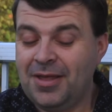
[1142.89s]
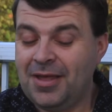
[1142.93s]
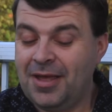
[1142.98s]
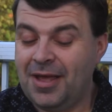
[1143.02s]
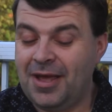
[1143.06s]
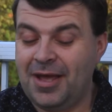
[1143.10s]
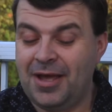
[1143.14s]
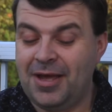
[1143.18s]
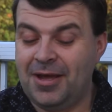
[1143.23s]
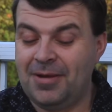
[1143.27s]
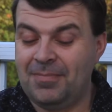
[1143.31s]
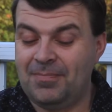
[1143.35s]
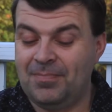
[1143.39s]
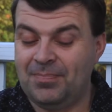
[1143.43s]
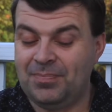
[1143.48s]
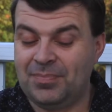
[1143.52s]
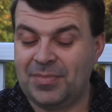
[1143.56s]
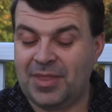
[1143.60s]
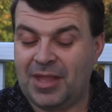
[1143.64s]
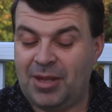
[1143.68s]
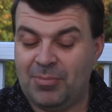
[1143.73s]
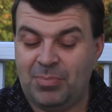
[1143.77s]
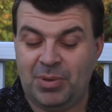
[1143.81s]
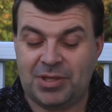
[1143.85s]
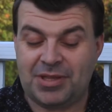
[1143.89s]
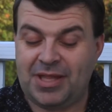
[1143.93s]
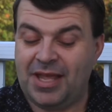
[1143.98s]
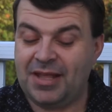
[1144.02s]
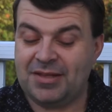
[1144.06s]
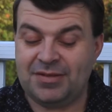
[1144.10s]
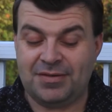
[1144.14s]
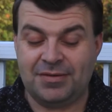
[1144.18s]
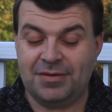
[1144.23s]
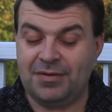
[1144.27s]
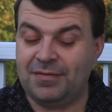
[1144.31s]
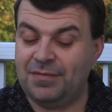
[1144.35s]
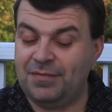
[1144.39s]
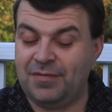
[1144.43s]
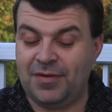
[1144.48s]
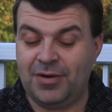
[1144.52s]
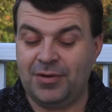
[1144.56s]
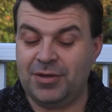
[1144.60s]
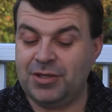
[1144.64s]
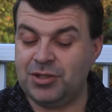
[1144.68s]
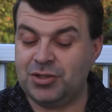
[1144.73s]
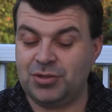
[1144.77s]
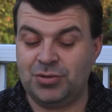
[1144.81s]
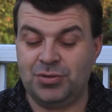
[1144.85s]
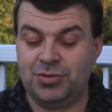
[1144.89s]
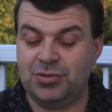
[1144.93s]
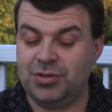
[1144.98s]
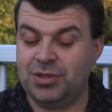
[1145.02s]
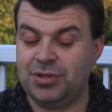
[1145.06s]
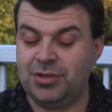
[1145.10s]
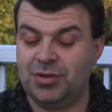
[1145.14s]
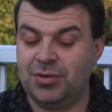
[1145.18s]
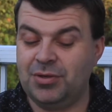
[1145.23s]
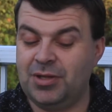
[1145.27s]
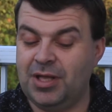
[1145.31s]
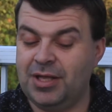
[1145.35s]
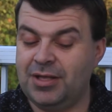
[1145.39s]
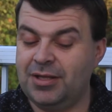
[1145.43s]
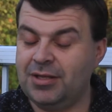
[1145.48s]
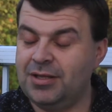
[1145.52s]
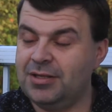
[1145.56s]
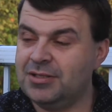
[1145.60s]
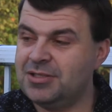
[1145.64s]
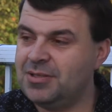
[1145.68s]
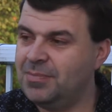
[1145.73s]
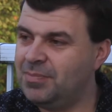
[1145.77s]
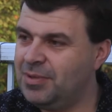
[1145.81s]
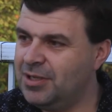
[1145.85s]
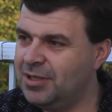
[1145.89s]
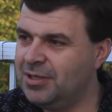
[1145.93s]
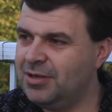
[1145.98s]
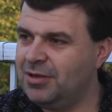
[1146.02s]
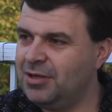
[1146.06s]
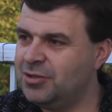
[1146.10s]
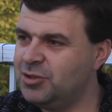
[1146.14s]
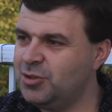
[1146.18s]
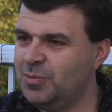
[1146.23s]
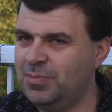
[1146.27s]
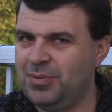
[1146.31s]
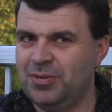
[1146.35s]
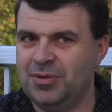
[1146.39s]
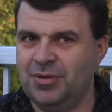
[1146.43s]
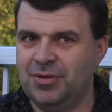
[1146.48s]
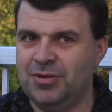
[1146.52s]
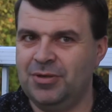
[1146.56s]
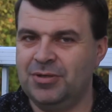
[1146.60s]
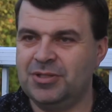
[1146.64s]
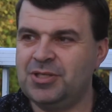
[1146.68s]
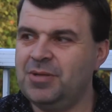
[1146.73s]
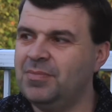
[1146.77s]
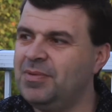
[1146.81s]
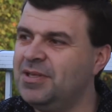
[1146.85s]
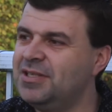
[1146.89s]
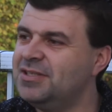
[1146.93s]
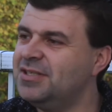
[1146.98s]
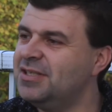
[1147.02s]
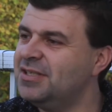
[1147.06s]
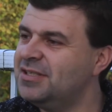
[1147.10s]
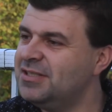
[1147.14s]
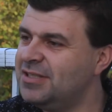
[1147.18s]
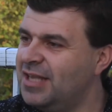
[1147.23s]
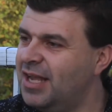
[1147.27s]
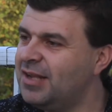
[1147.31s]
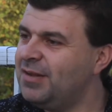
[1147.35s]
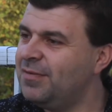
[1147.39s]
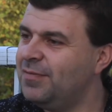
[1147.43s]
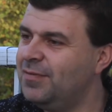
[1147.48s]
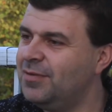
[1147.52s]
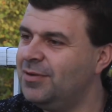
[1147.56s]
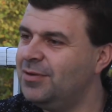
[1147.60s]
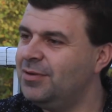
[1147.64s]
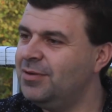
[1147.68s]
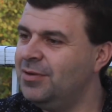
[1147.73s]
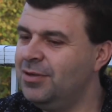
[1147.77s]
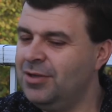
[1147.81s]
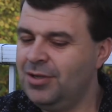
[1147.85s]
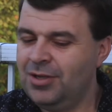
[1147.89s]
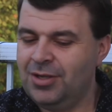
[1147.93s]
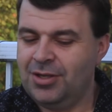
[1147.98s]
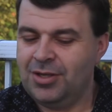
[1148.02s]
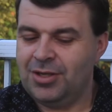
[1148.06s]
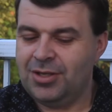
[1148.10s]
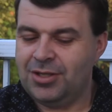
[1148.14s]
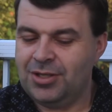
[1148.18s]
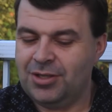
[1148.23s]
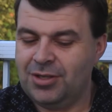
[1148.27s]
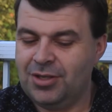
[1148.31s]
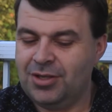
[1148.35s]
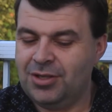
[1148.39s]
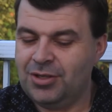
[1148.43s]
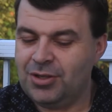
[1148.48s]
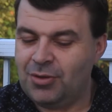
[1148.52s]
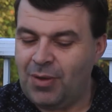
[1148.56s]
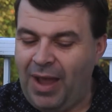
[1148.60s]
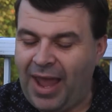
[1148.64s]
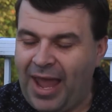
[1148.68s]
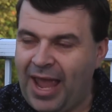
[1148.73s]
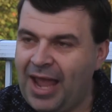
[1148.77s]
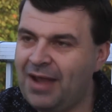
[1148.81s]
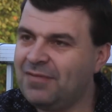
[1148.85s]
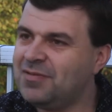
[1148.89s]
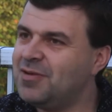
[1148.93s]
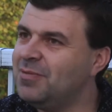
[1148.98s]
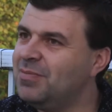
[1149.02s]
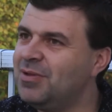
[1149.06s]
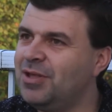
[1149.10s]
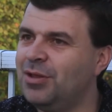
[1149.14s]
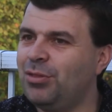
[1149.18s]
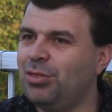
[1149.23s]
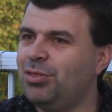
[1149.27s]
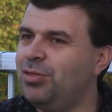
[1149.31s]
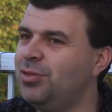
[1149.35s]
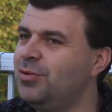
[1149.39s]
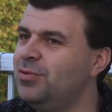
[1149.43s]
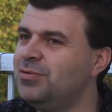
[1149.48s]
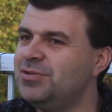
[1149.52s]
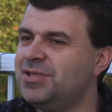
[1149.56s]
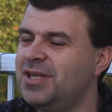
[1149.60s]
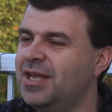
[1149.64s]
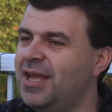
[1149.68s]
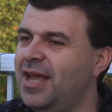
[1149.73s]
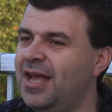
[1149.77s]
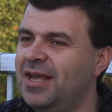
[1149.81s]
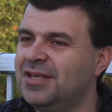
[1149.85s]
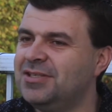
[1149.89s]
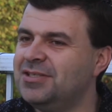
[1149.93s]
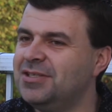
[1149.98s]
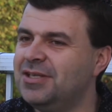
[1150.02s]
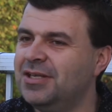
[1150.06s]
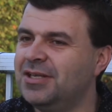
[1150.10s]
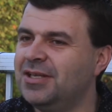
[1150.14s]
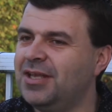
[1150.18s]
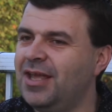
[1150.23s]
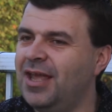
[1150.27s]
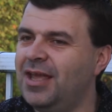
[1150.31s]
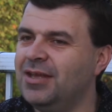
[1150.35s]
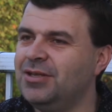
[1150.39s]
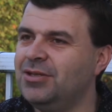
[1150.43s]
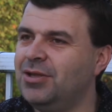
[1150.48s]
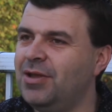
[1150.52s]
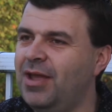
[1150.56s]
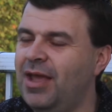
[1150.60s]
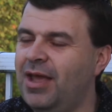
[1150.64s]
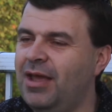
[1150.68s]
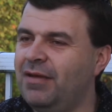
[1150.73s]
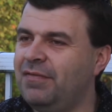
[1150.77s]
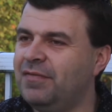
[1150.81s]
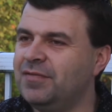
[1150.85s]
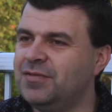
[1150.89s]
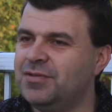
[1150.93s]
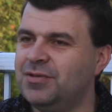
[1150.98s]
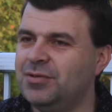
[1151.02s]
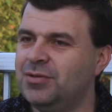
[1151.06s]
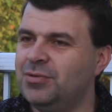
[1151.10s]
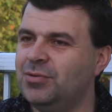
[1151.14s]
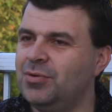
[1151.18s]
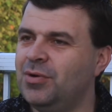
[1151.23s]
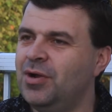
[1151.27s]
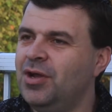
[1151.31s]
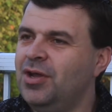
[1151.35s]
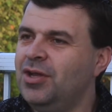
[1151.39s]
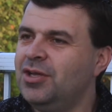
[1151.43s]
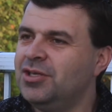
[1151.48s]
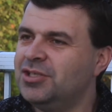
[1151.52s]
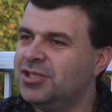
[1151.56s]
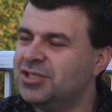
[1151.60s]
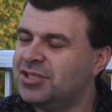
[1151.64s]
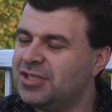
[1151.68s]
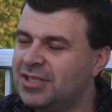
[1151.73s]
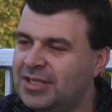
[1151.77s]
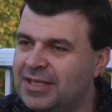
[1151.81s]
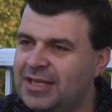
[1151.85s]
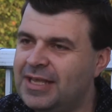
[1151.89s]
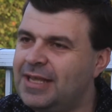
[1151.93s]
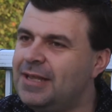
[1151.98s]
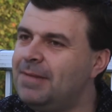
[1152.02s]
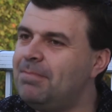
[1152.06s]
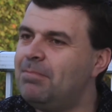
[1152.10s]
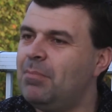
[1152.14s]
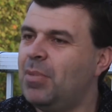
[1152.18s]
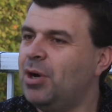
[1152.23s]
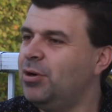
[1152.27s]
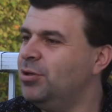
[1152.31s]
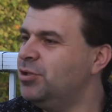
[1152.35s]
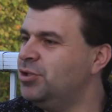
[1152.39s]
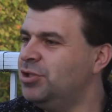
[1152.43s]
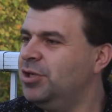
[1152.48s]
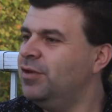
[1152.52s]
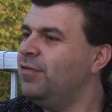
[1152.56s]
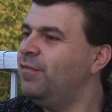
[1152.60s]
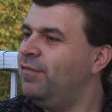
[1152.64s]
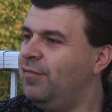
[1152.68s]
But that's very true, like to be an entrepreneur, to be successful, you have to be enthusiastic and you have to just keep marching